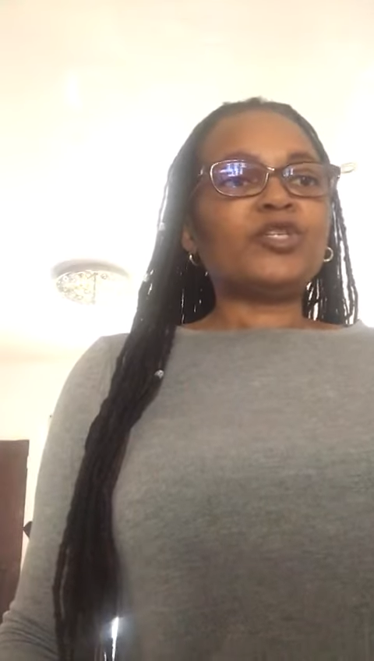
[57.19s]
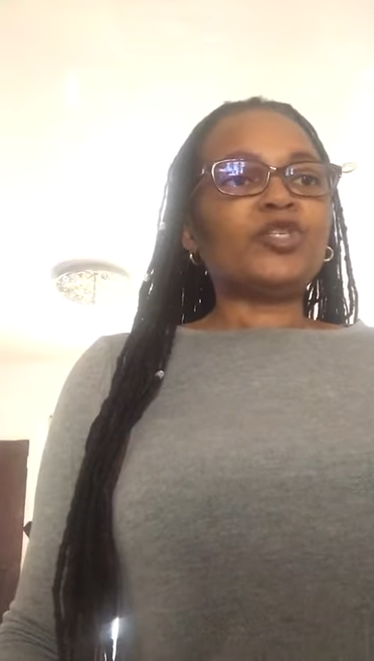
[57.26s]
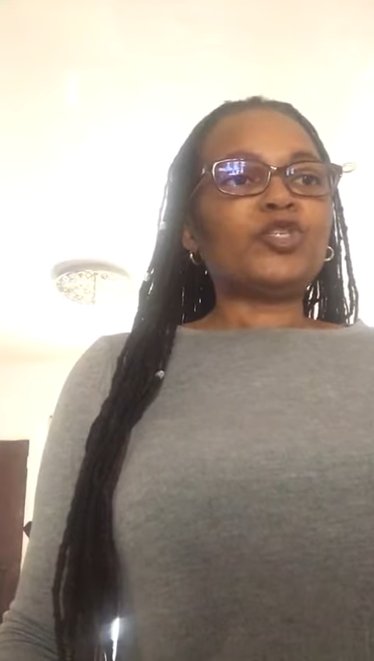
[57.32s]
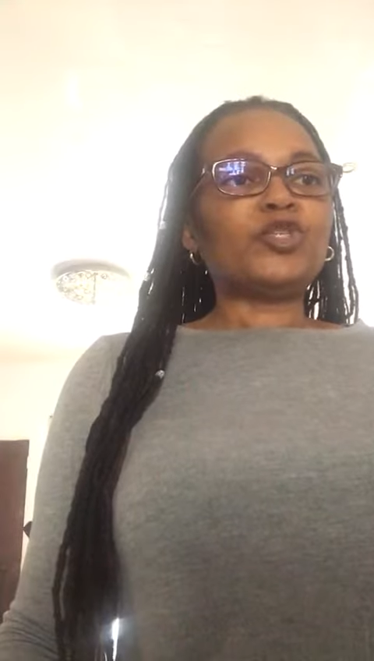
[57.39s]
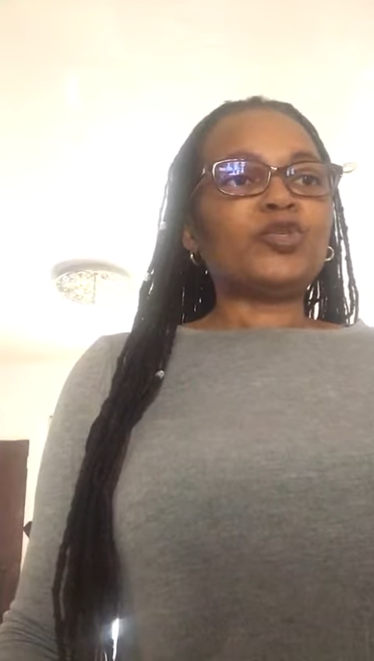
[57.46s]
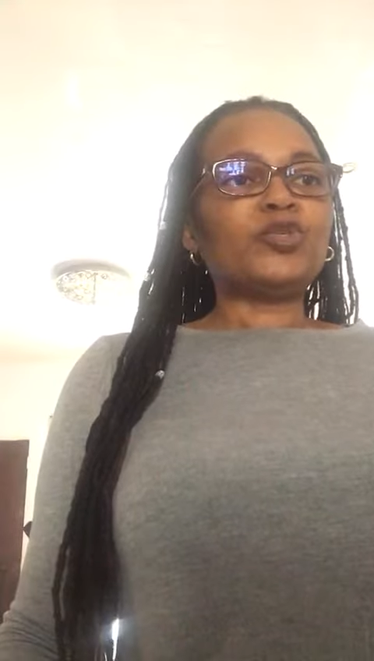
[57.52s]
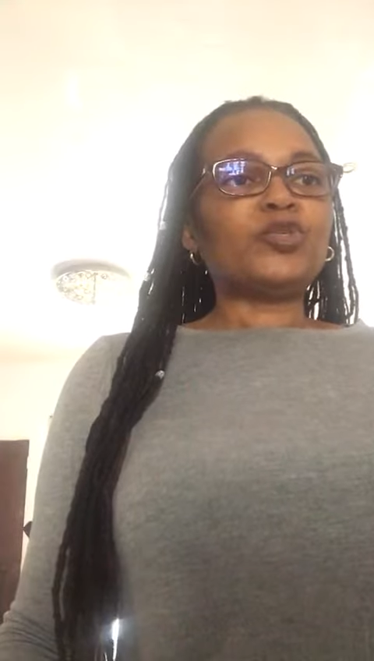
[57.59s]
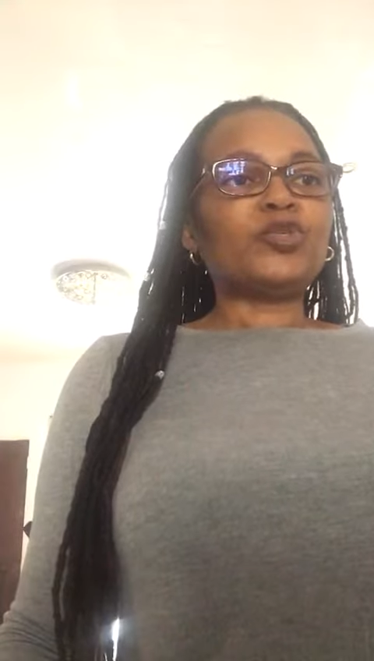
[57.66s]

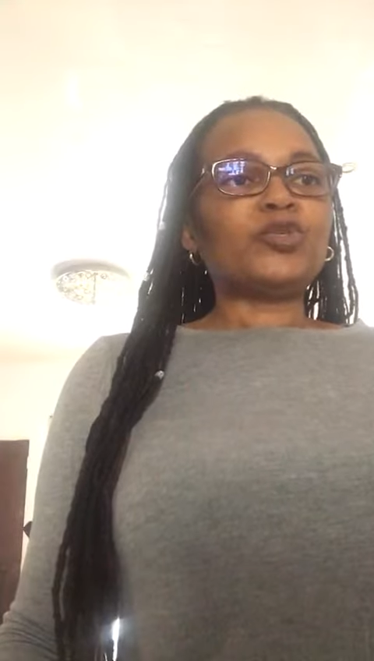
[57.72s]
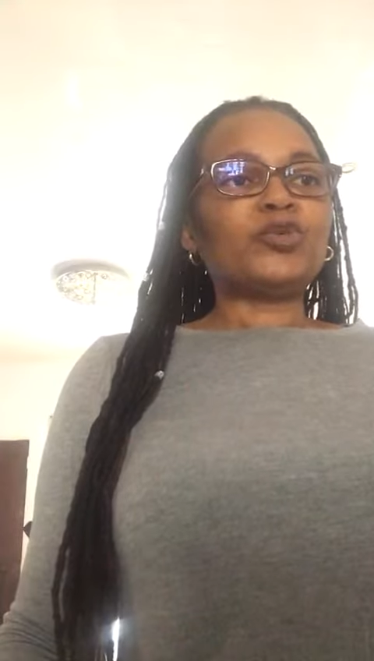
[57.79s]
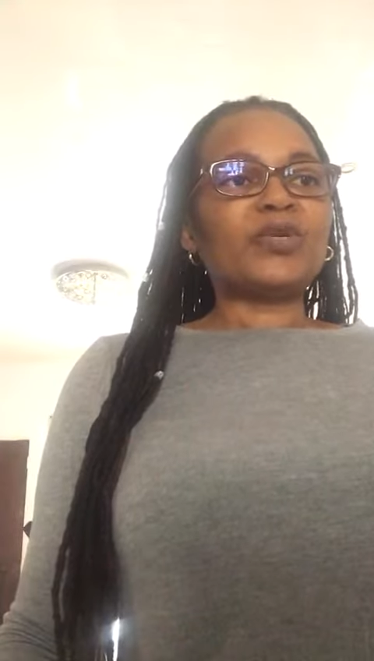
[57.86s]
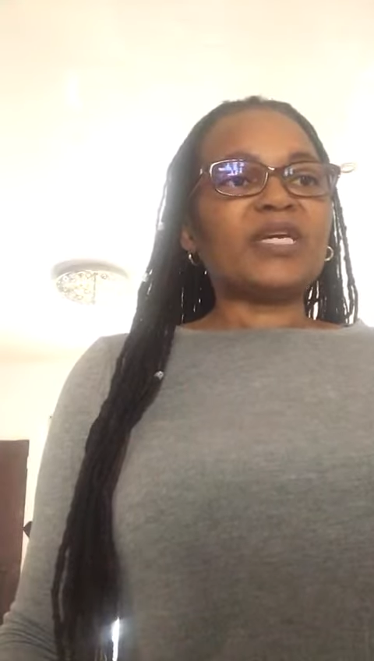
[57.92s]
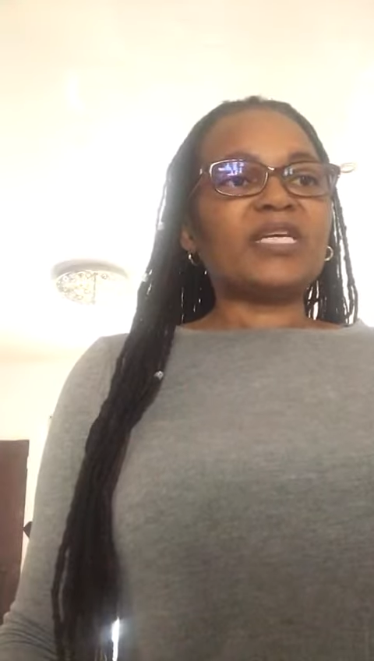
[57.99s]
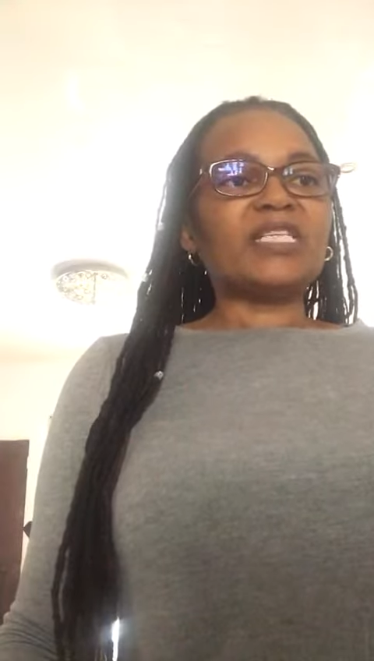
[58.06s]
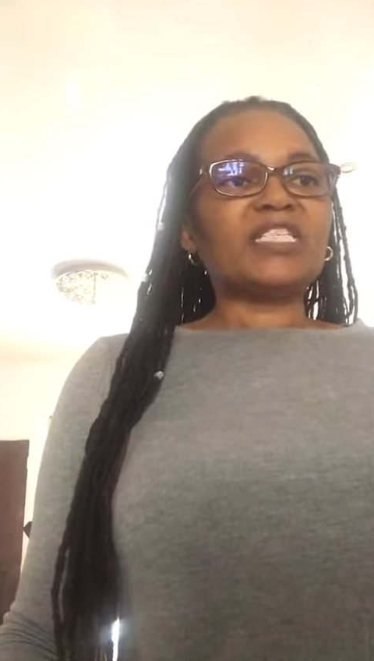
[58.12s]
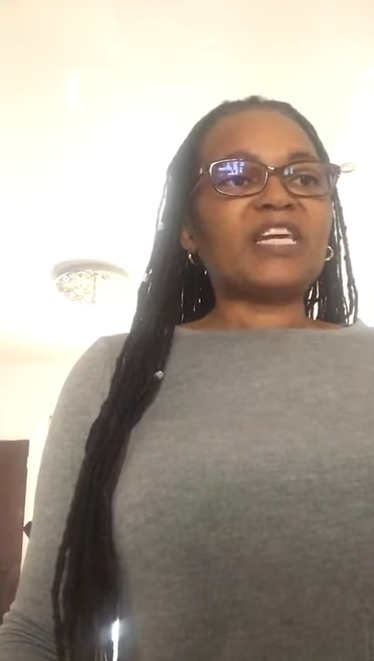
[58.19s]
due to
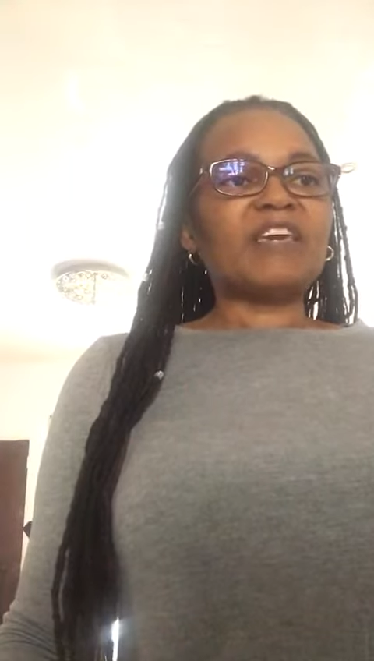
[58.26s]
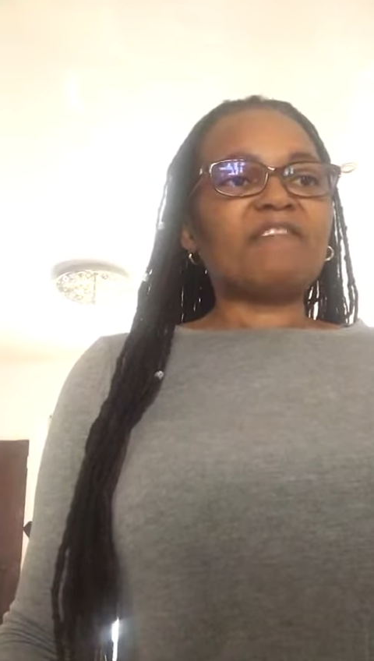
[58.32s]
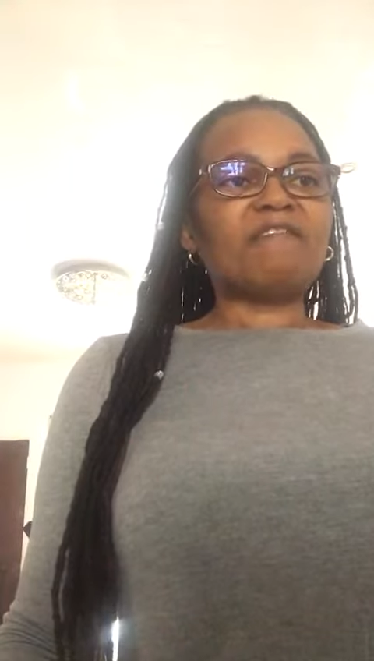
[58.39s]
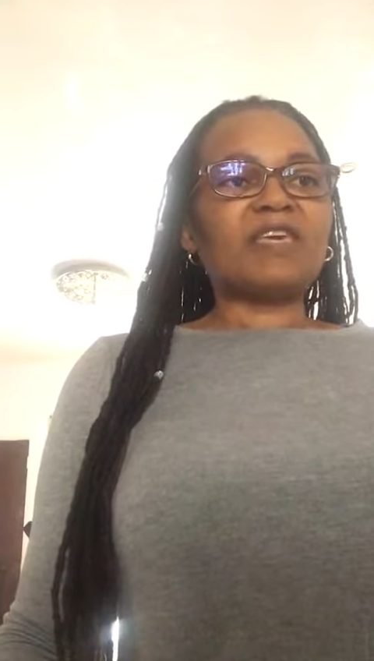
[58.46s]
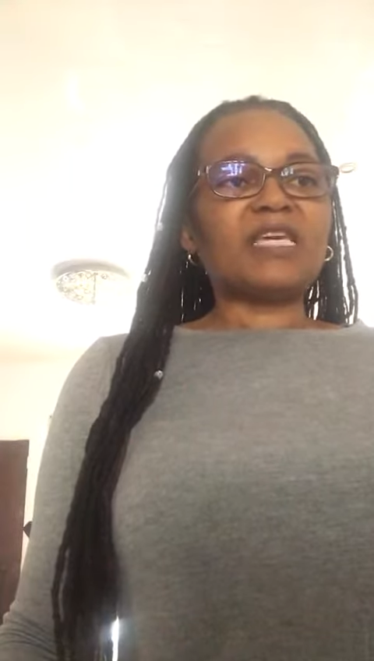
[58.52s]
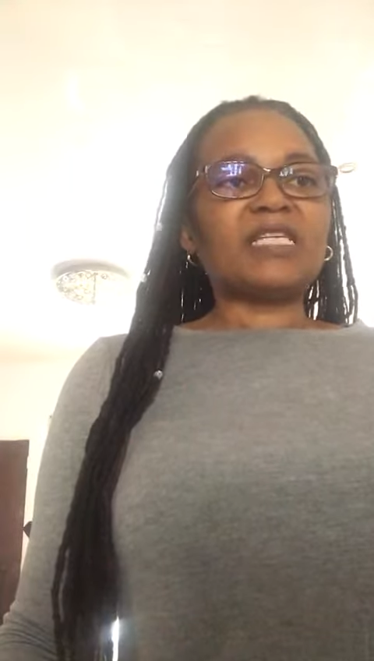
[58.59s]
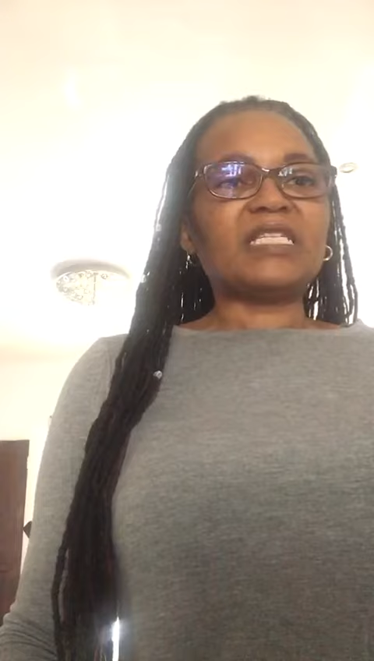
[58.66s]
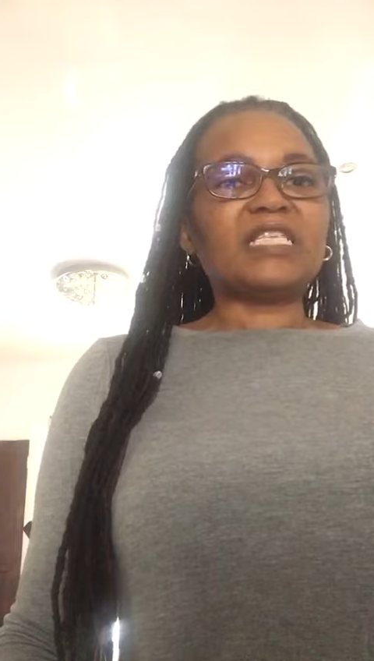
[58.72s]
HIV
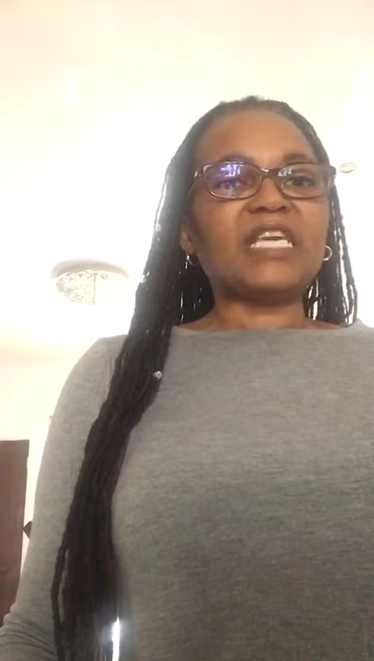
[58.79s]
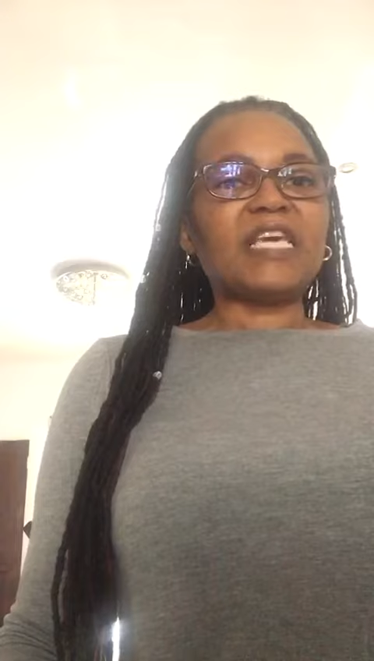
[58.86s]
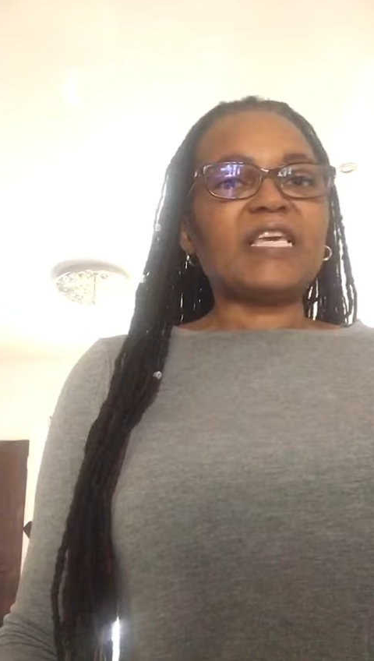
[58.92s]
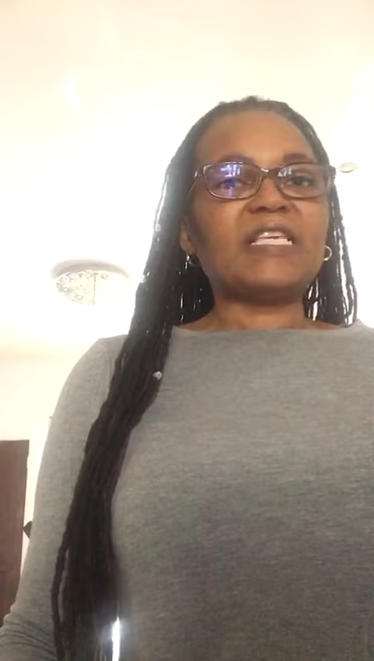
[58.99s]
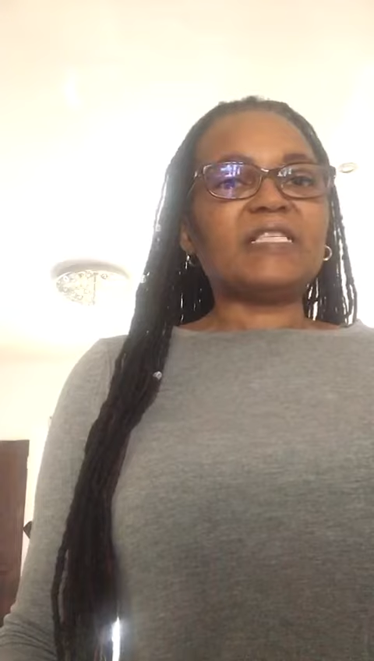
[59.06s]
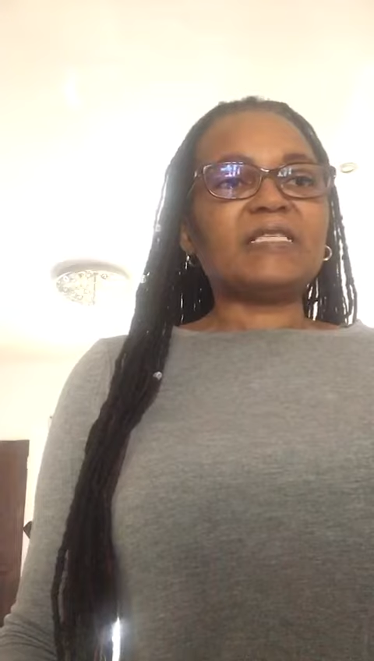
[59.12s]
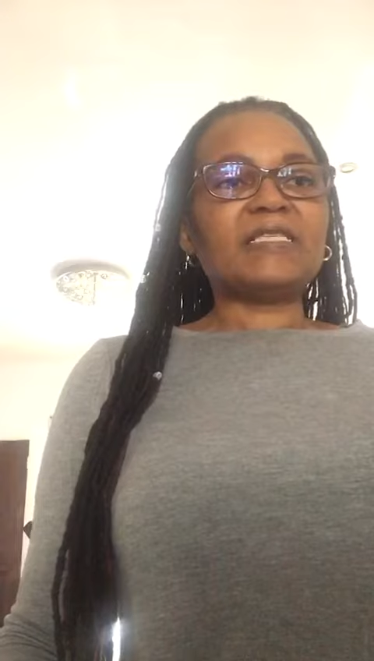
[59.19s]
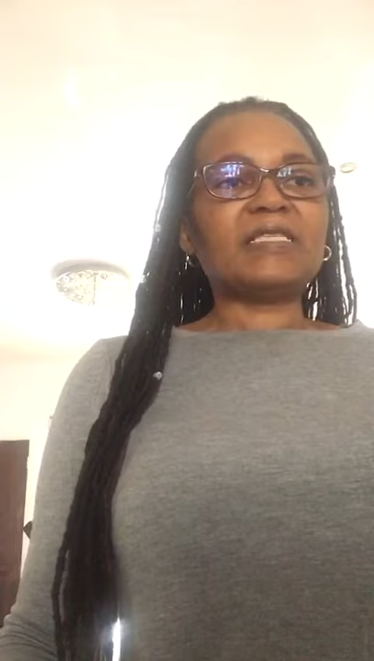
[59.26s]
and
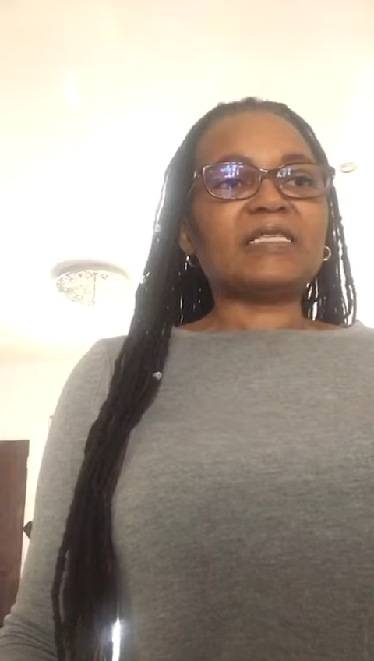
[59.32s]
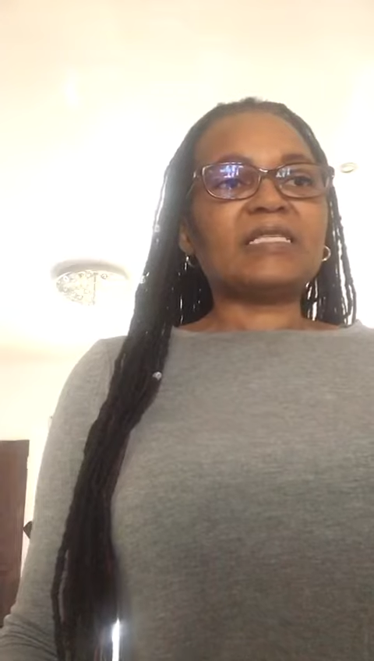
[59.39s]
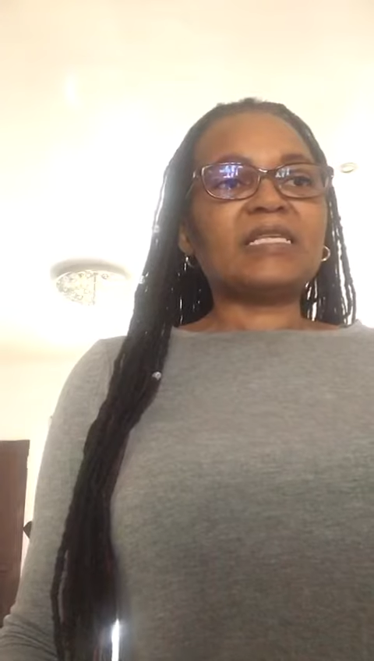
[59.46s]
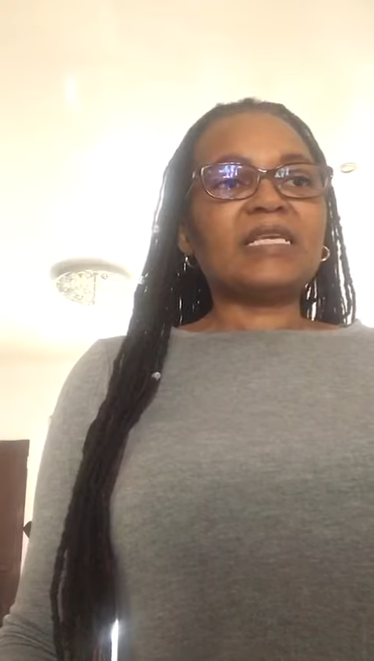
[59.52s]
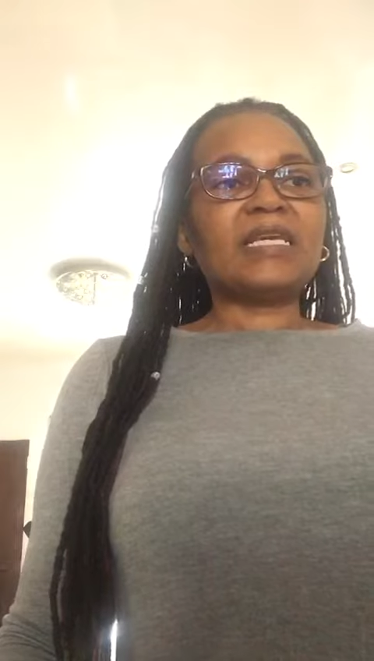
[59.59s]
AIDS,